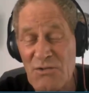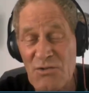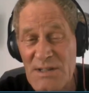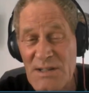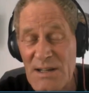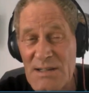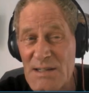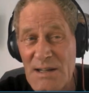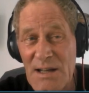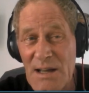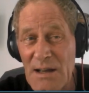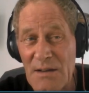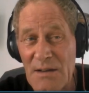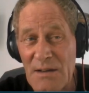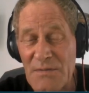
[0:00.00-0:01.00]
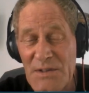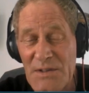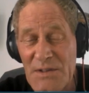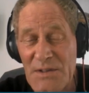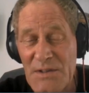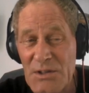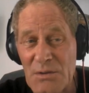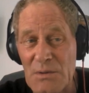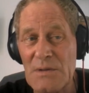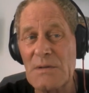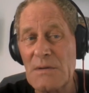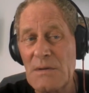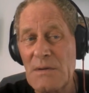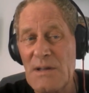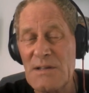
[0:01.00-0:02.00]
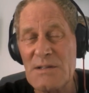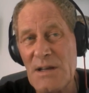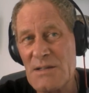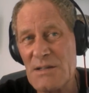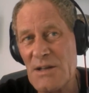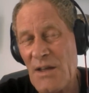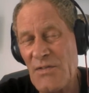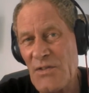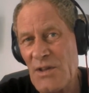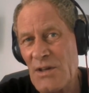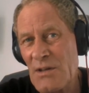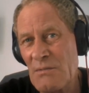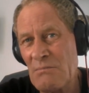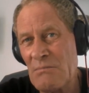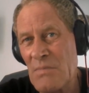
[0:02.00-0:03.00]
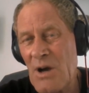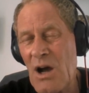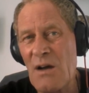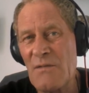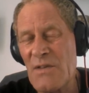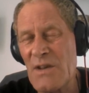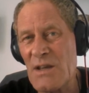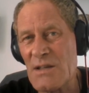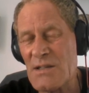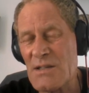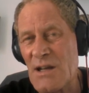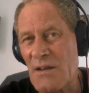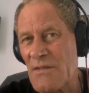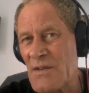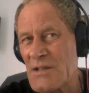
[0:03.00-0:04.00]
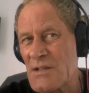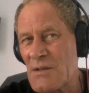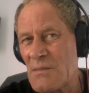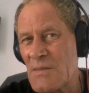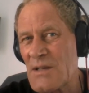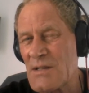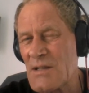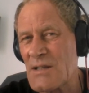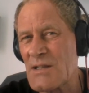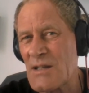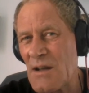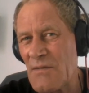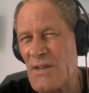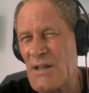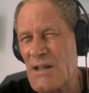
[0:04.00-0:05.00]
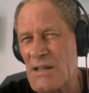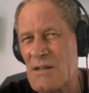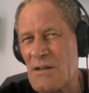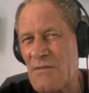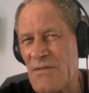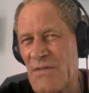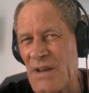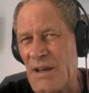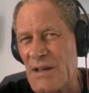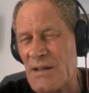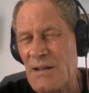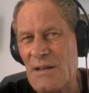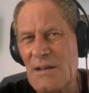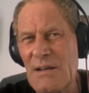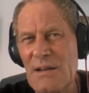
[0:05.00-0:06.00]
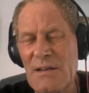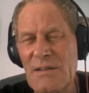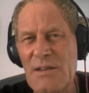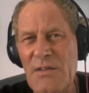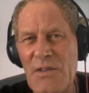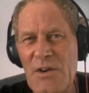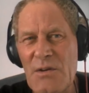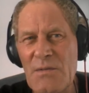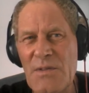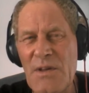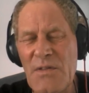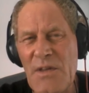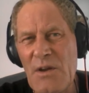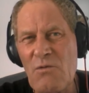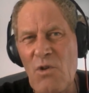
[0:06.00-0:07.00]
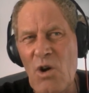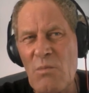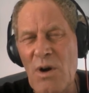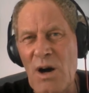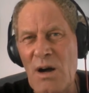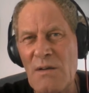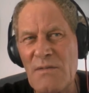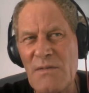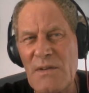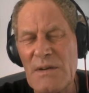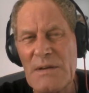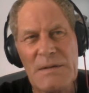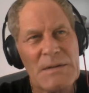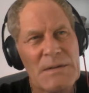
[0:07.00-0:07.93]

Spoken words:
it's always the most interesting stuff. It's not the obvious stuff. It's the stuff that doesn't fit that they rope off.